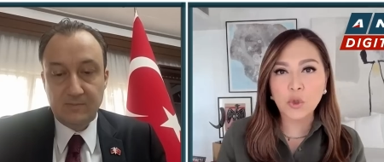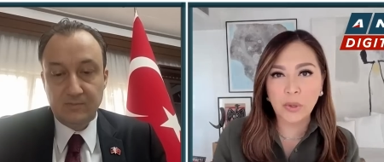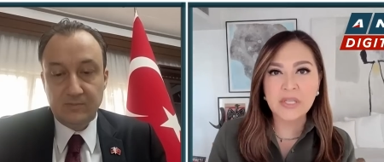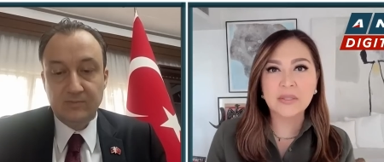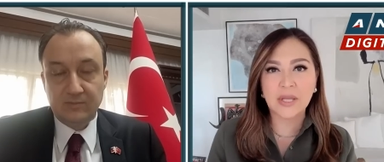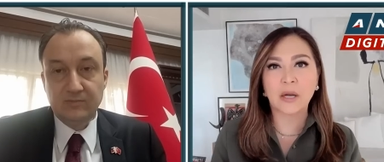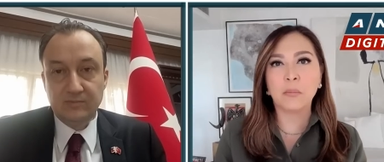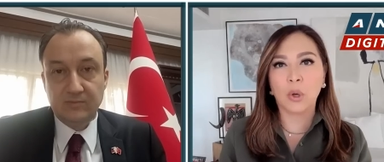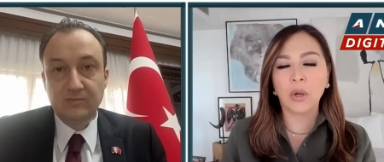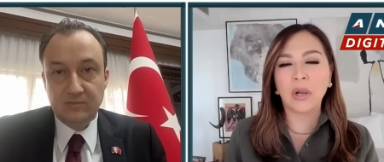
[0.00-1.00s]
Speaker 1: to
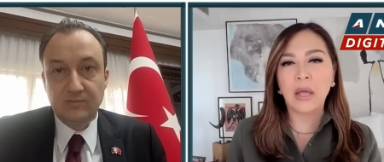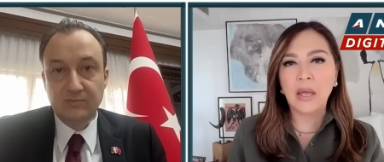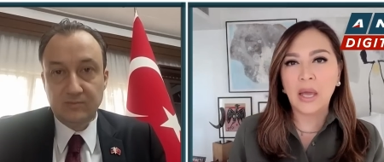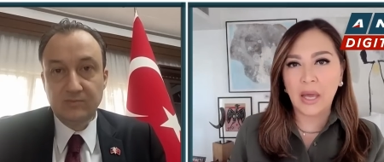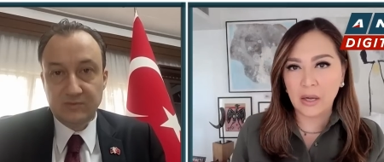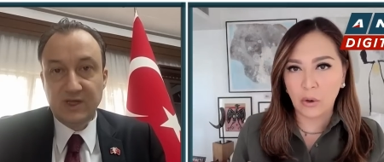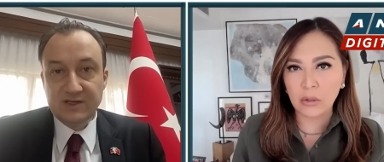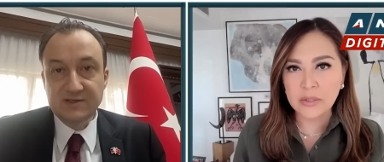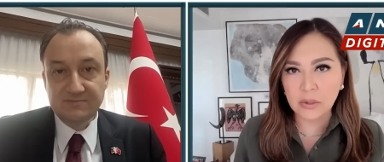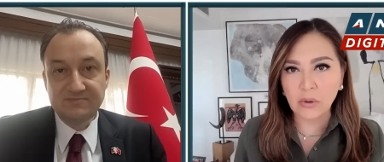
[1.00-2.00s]
Istanbul and also
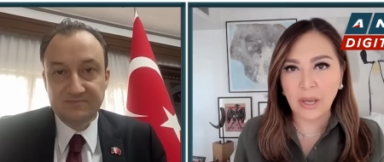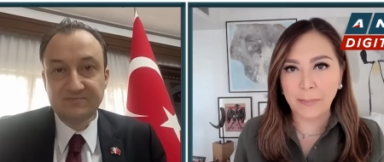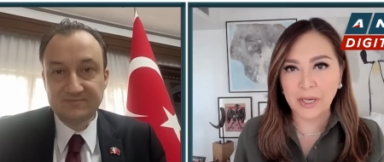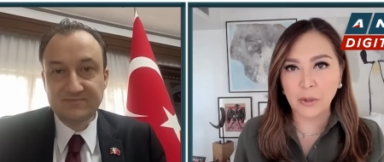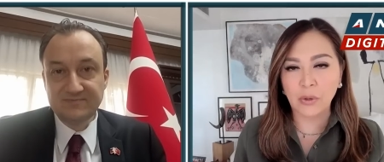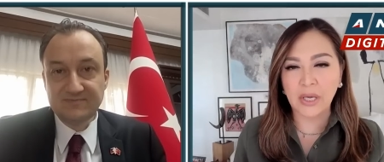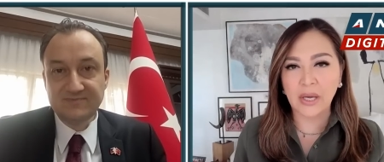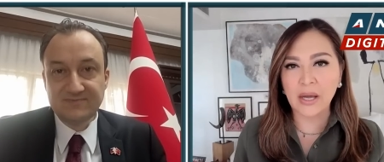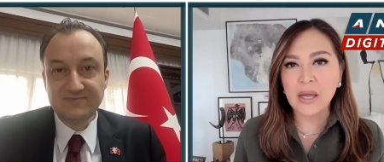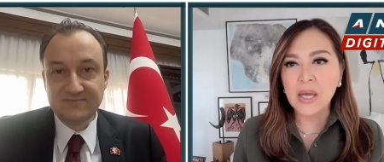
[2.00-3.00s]
yes. Cappadocia.
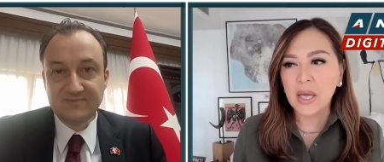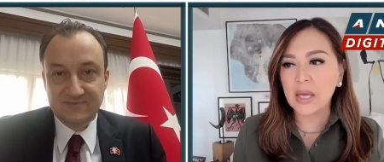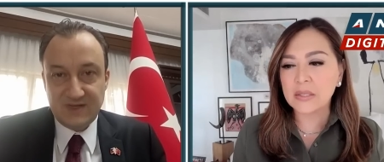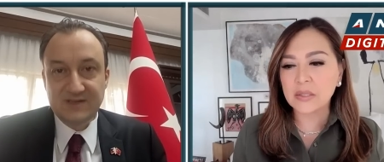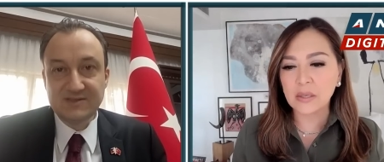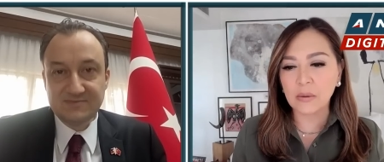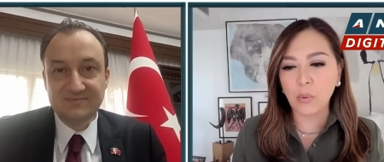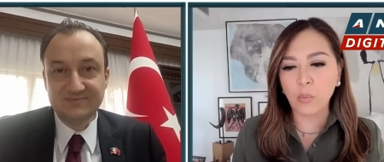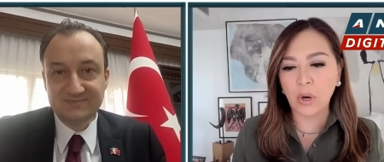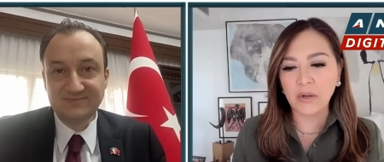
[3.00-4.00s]
It's yes.
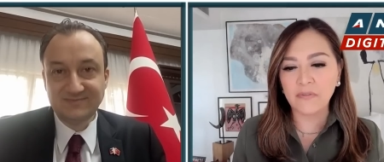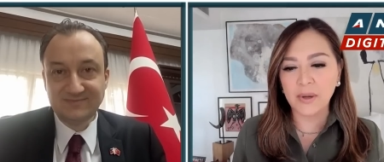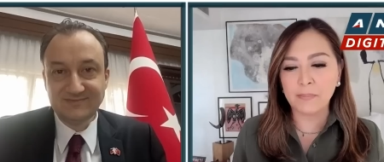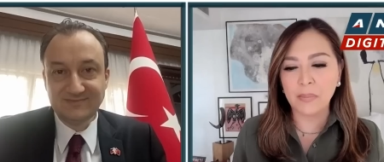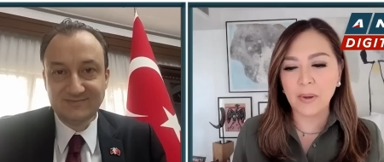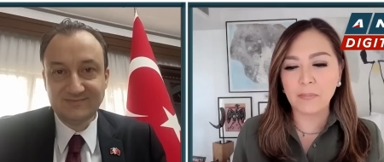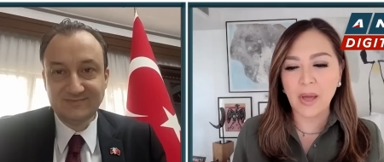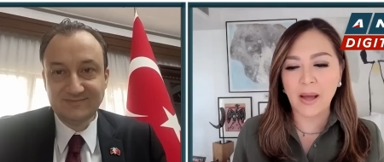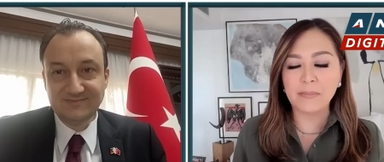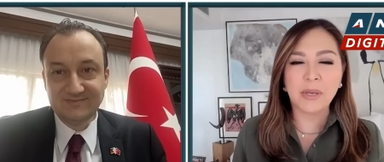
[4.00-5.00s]
one of the I
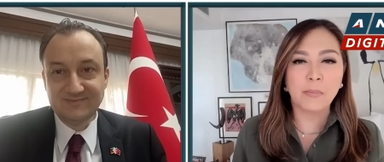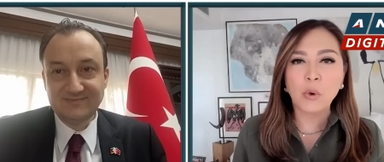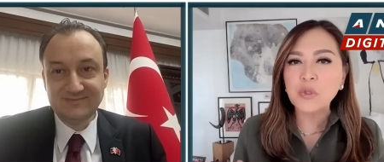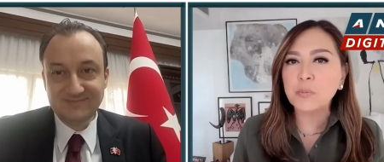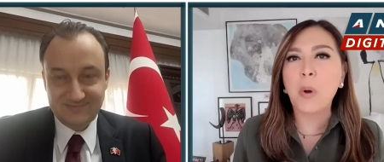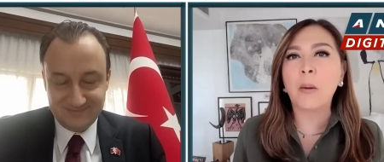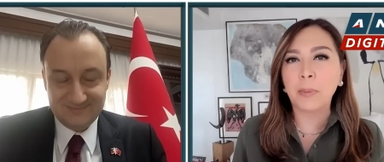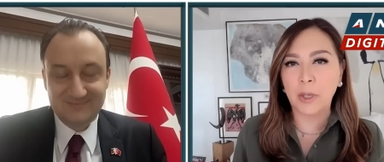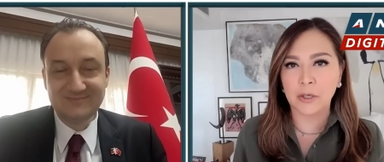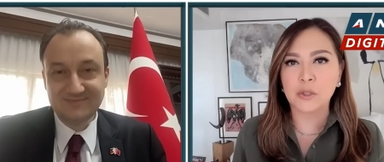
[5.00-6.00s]
mean, most
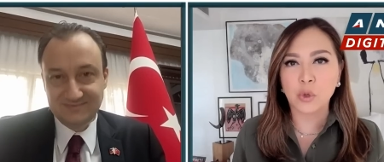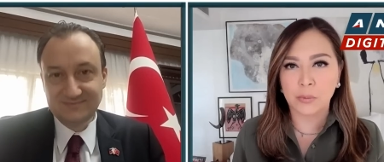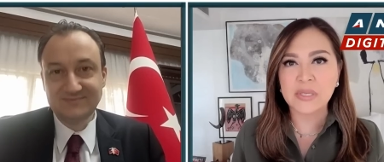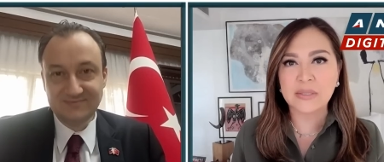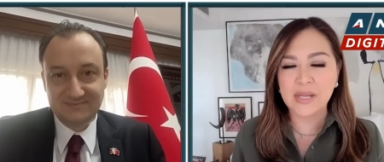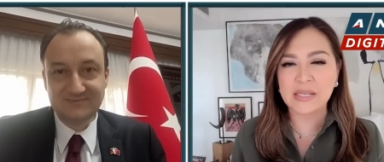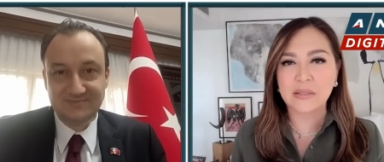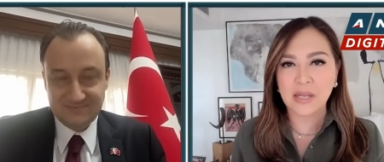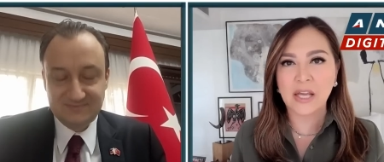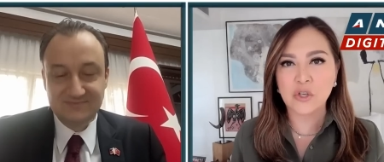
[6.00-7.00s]
popular tourist
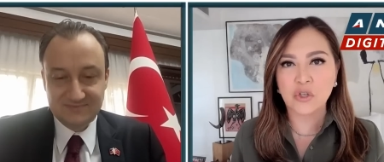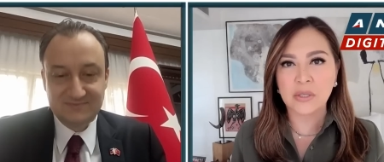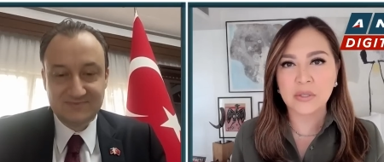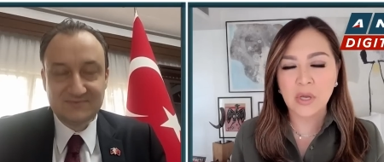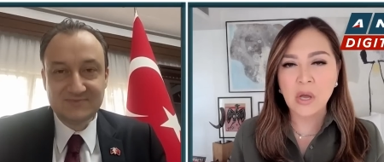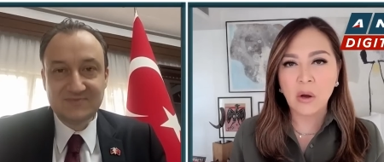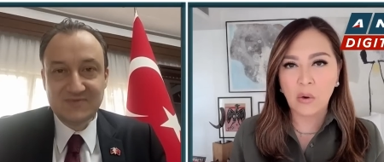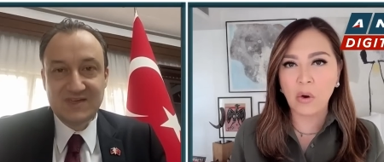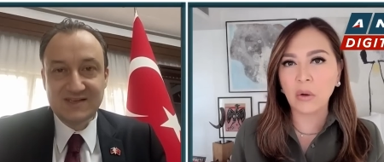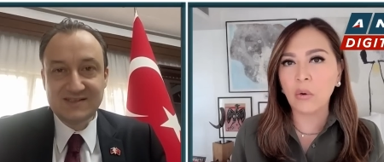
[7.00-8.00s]
destinations all
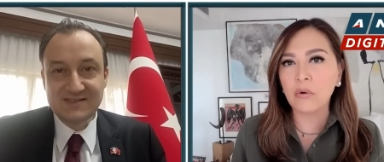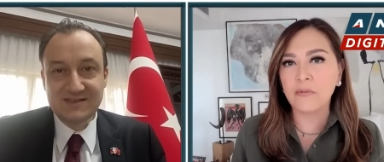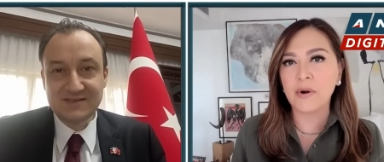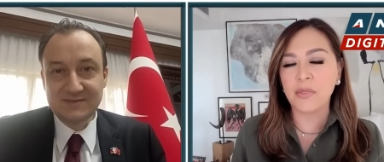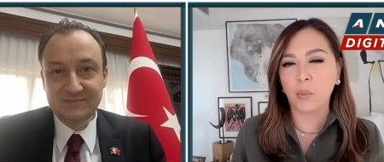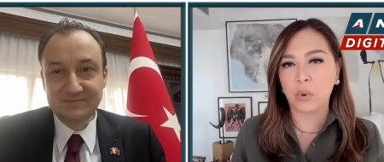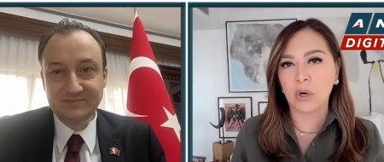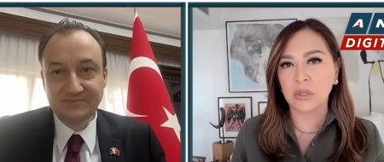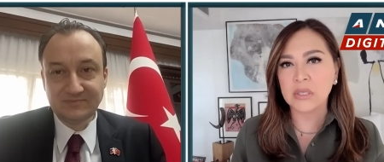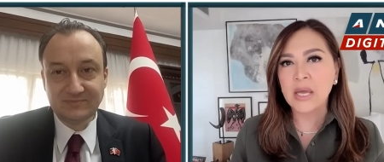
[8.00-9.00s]
yes, over the world.
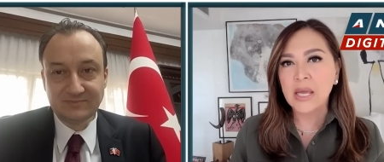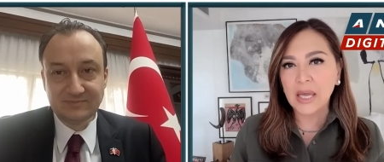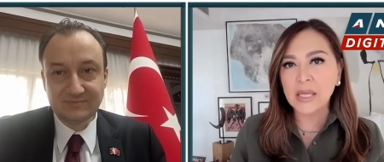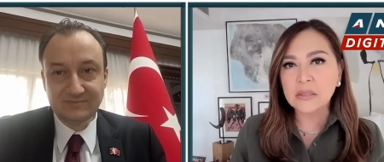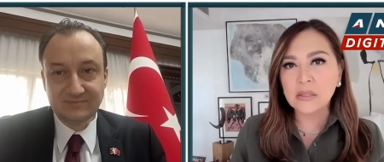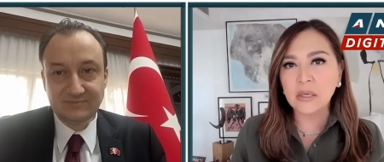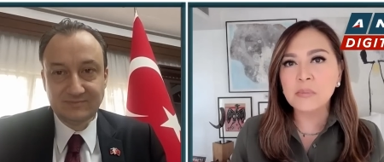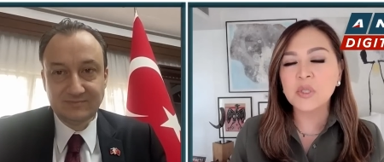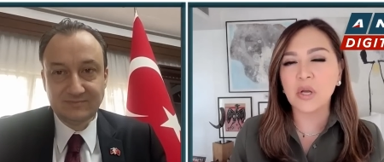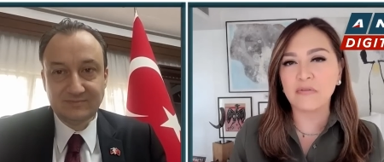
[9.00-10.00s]
In terms
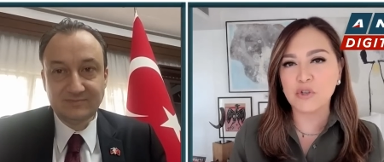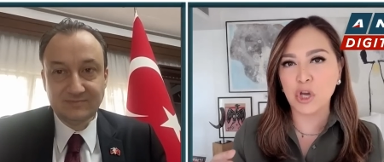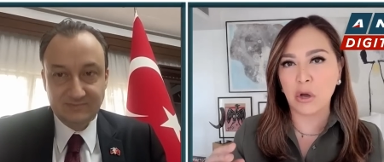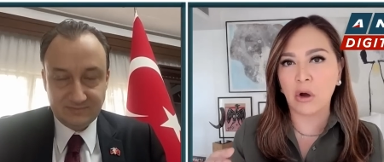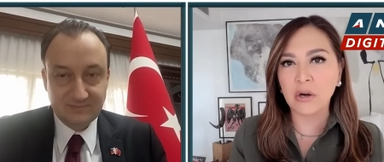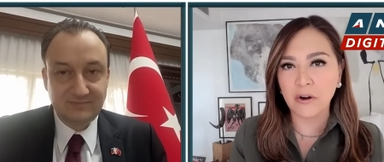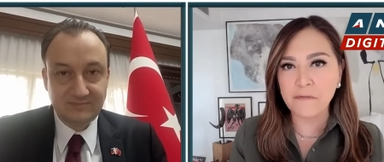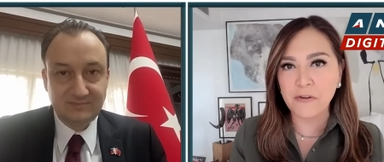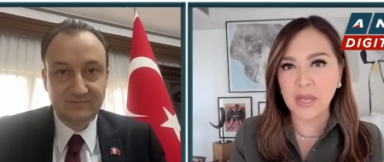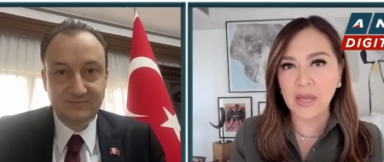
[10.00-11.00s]
of
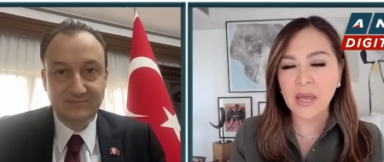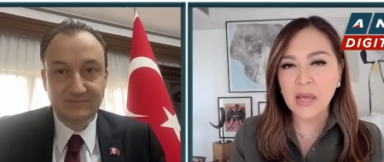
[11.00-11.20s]
geography,